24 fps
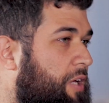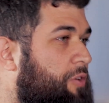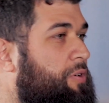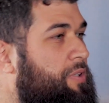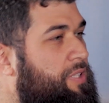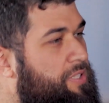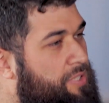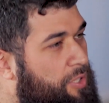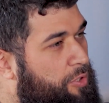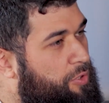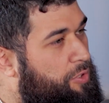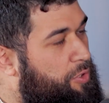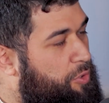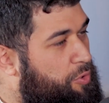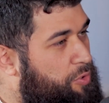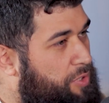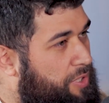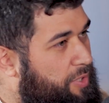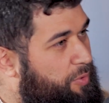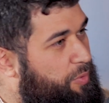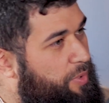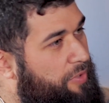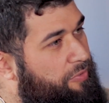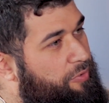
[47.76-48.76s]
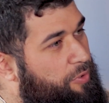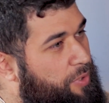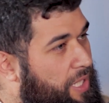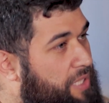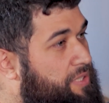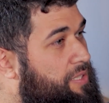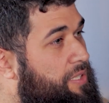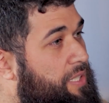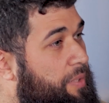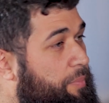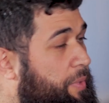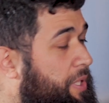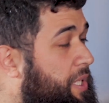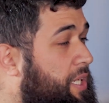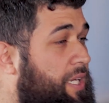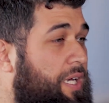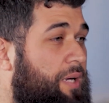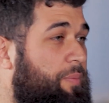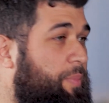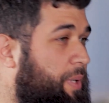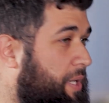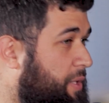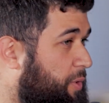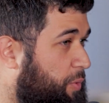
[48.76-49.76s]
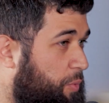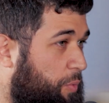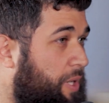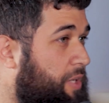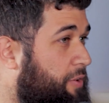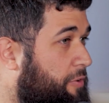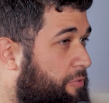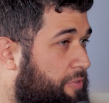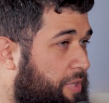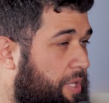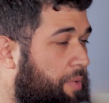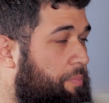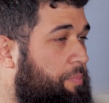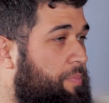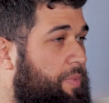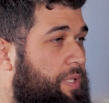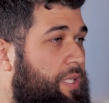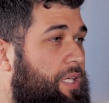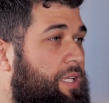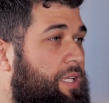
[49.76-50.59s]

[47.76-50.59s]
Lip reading: conquistador usually were for Latin America, but one of them